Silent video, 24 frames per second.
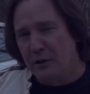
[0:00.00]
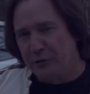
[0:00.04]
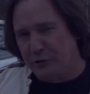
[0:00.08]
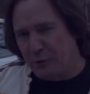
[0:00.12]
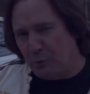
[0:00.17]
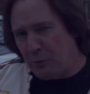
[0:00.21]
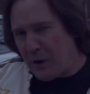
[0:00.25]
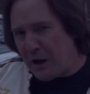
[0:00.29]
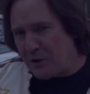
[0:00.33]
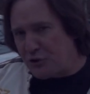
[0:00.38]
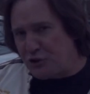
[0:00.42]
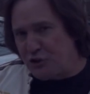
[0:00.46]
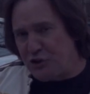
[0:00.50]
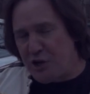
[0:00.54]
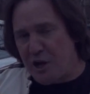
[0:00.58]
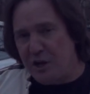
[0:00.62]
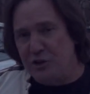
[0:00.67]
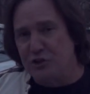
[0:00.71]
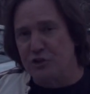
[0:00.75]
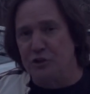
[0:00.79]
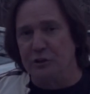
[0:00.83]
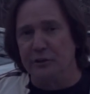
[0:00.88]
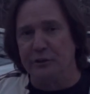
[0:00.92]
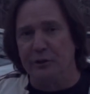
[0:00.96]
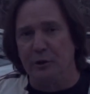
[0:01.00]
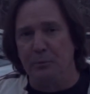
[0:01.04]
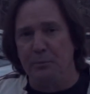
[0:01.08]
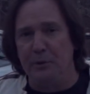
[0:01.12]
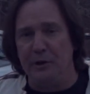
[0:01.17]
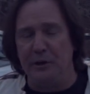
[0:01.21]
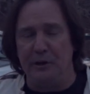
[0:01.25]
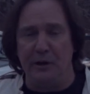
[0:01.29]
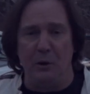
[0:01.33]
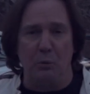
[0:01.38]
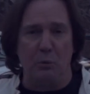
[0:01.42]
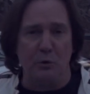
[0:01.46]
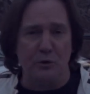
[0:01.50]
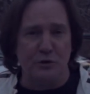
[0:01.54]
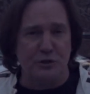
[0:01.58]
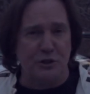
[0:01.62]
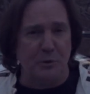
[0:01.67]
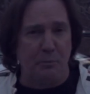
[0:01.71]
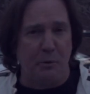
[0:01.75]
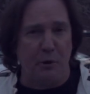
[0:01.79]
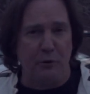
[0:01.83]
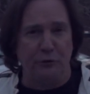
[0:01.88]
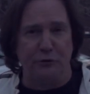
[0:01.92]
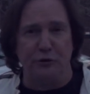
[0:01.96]
The routes changed a little bit, and we were
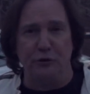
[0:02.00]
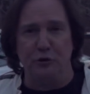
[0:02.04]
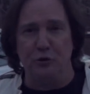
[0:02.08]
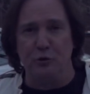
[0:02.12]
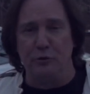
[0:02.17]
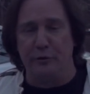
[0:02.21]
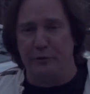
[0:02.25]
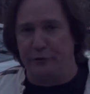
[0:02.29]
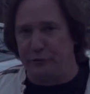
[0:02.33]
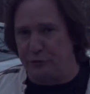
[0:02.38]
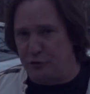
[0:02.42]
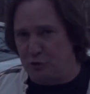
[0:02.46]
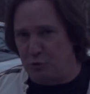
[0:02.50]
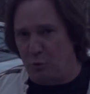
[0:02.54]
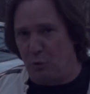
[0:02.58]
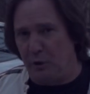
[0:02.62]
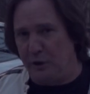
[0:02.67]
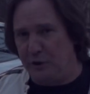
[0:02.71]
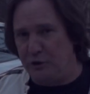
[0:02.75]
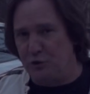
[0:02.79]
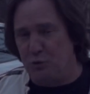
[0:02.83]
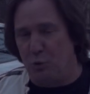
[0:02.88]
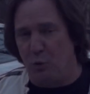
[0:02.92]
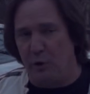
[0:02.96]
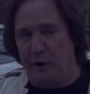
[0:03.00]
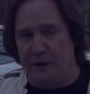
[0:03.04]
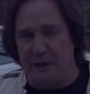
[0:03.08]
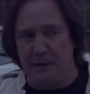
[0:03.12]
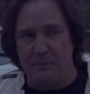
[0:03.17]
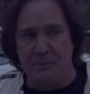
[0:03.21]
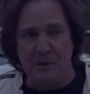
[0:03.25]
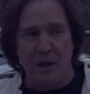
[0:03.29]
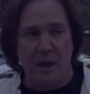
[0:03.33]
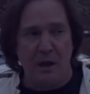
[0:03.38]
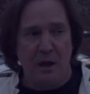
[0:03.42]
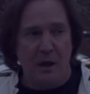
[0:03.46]
supposed to do this in 2020.